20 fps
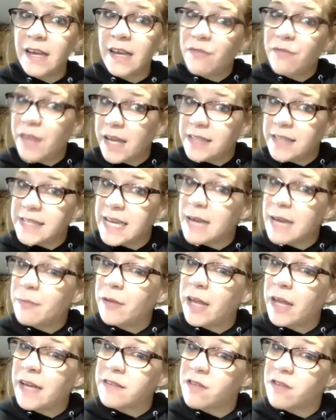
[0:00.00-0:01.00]
If that
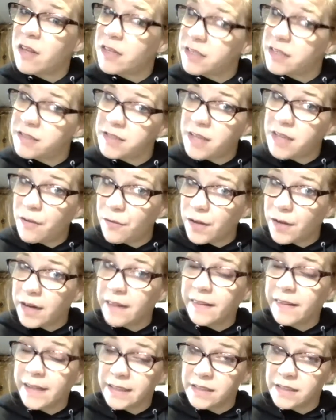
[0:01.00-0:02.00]
table has all this stuff on
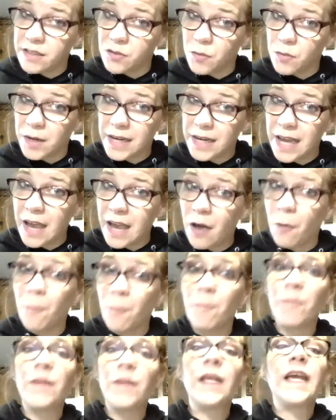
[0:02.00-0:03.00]
it, like it does right
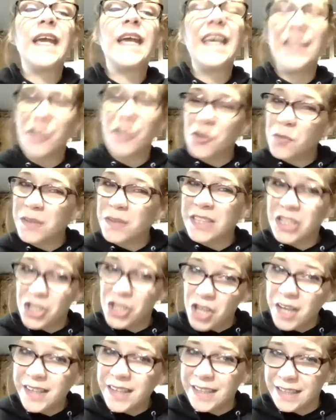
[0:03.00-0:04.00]
now, it looks really
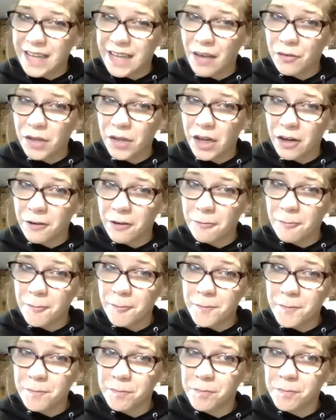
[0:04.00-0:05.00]
junky down there,
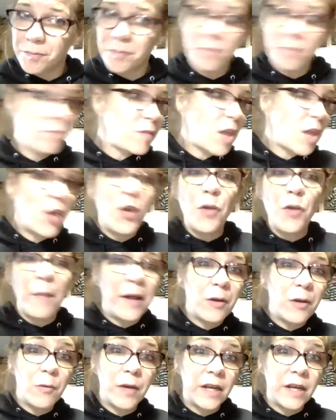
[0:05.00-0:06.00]
no
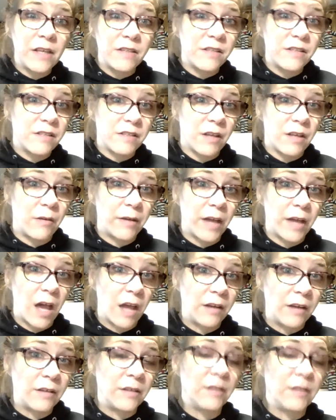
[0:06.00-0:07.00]
matter what else is going
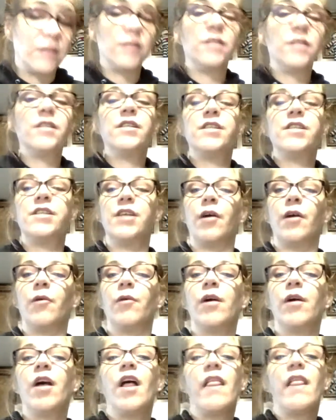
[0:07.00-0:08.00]
on.
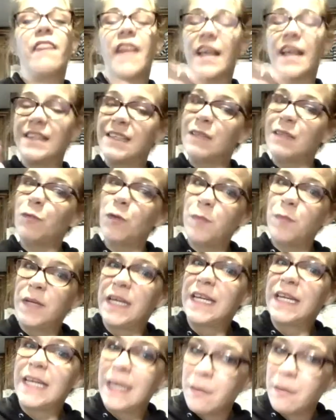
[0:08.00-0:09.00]
So that would
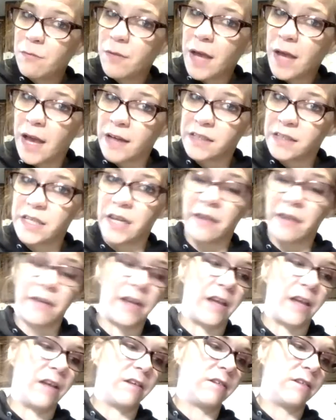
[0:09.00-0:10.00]
be an impact
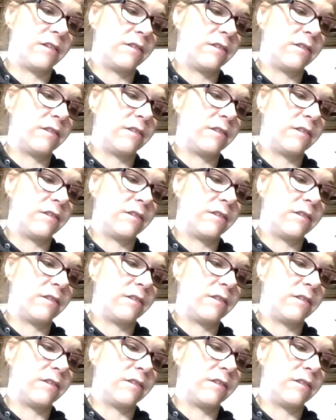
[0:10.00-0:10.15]
area.